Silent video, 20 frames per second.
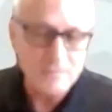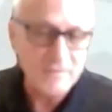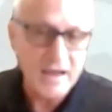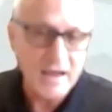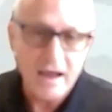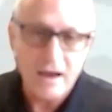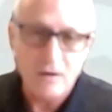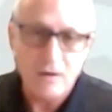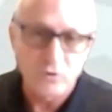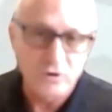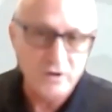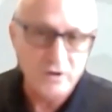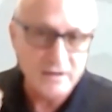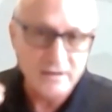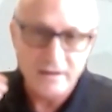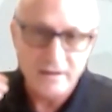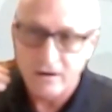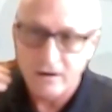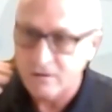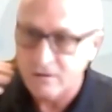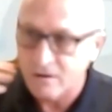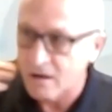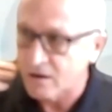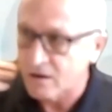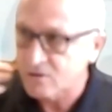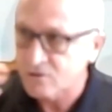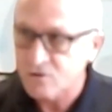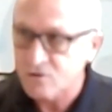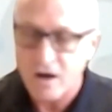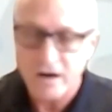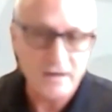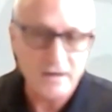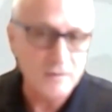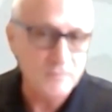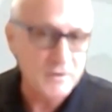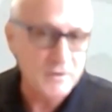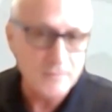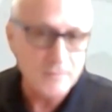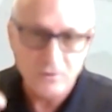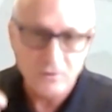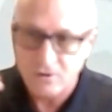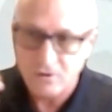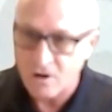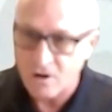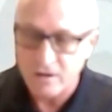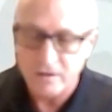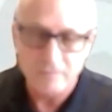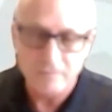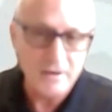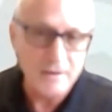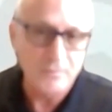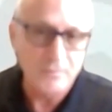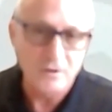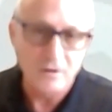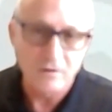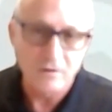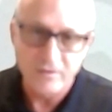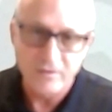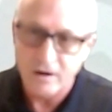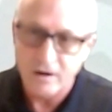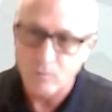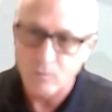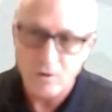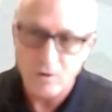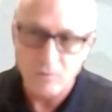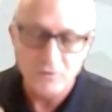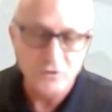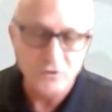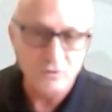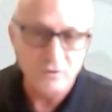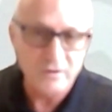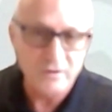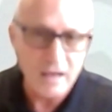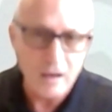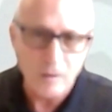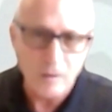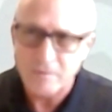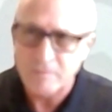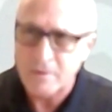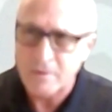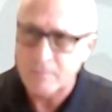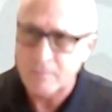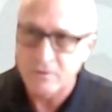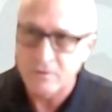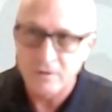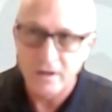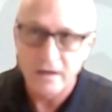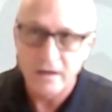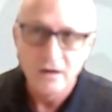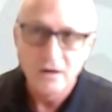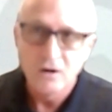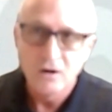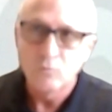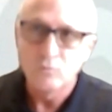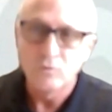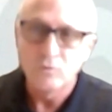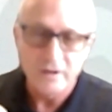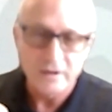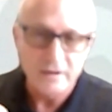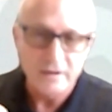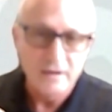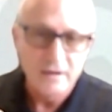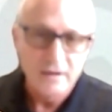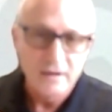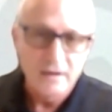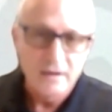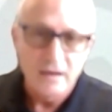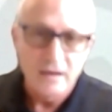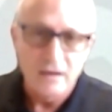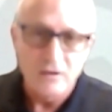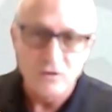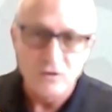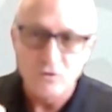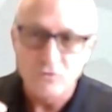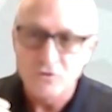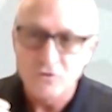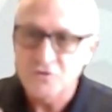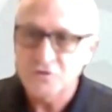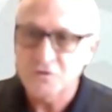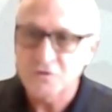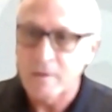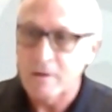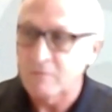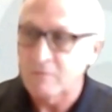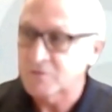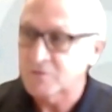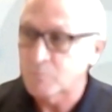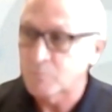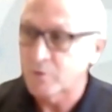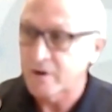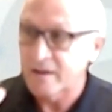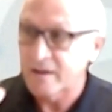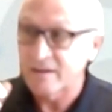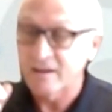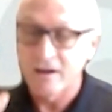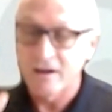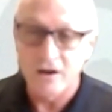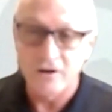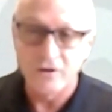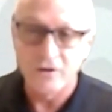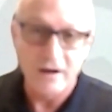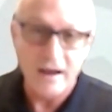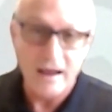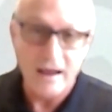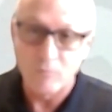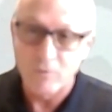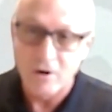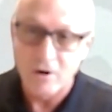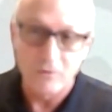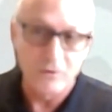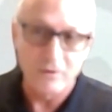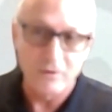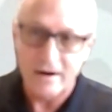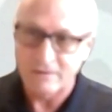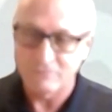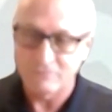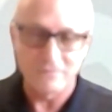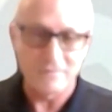guy working there, talking to people, calling people over there, and we were helping people really. You used to be able to put in gutter, and we were right